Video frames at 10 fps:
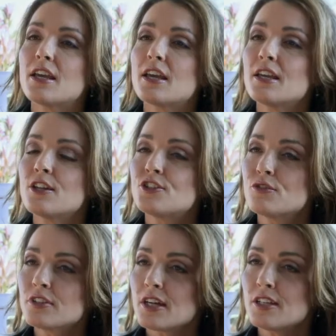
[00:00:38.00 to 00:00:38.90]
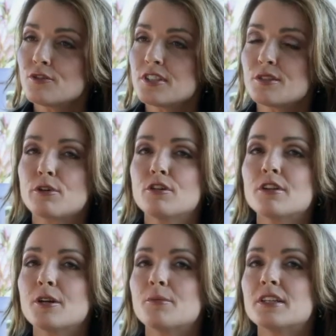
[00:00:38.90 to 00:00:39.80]
In a dual diagnosis
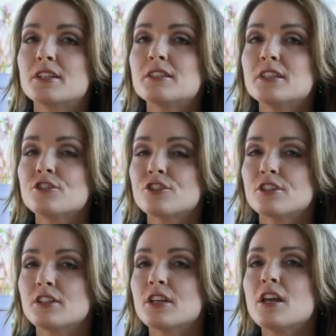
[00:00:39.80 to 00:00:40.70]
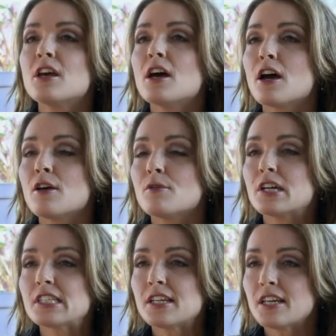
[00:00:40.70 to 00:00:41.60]
program, in addition, uh,
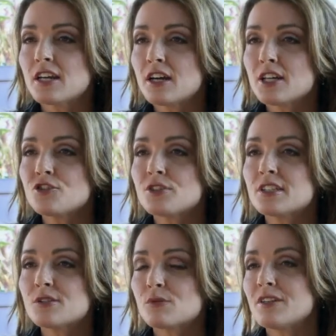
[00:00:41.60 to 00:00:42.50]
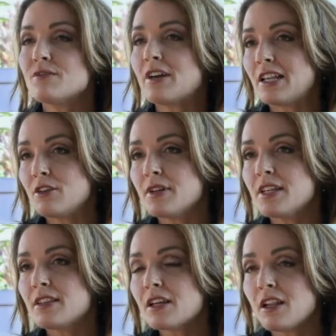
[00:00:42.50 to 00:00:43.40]
a psychiatrist will
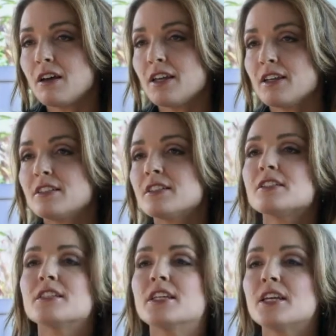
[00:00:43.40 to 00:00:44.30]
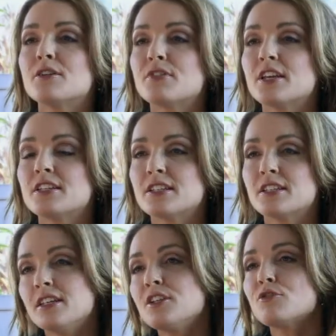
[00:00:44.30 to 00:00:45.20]
evaluate the client to see if there's a
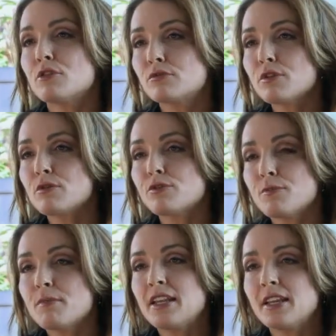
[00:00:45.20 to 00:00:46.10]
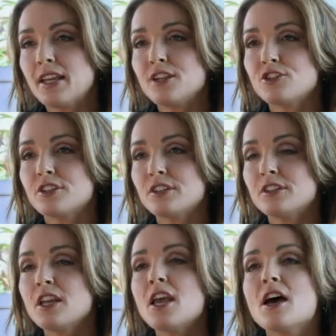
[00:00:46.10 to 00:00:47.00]
need or a role for medication,
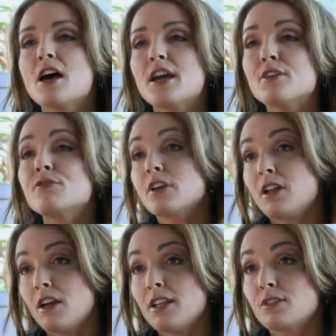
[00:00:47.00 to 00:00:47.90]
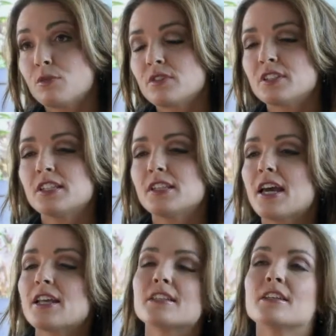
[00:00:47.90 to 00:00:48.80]
if the client's wanting
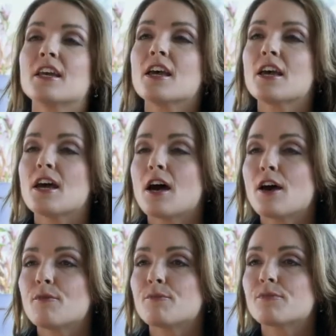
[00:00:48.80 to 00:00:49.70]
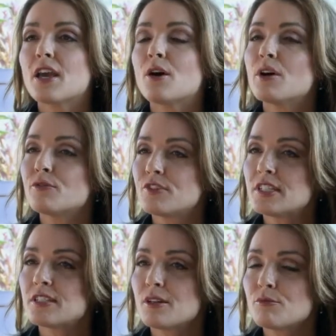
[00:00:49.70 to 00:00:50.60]
that. Um, however, in
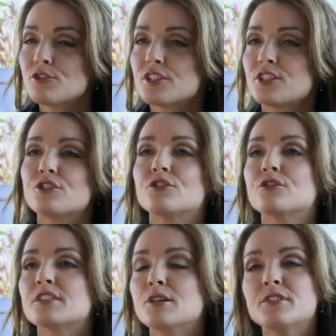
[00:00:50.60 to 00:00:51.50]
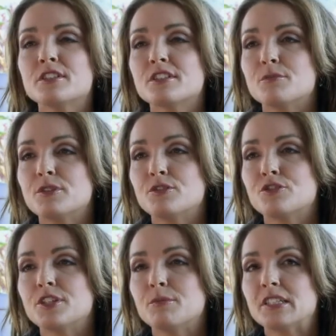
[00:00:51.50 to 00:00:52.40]
some traditional substance abuse
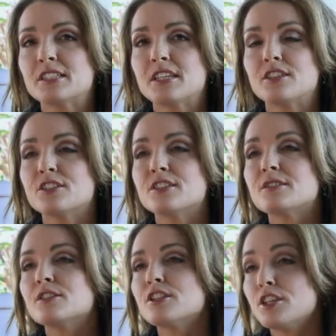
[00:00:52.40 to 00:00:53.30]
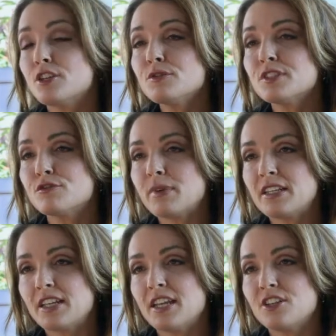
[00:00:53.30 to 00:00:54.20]
treatment centers, the use of
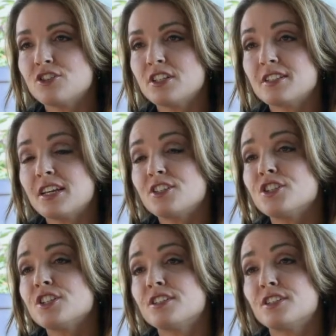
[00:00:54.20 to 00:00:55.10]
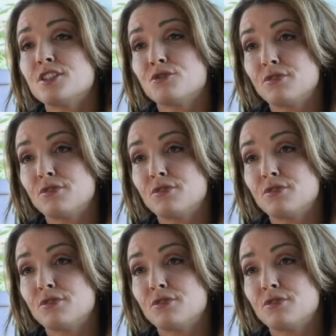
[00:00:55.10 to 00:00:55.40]
medication is actually considered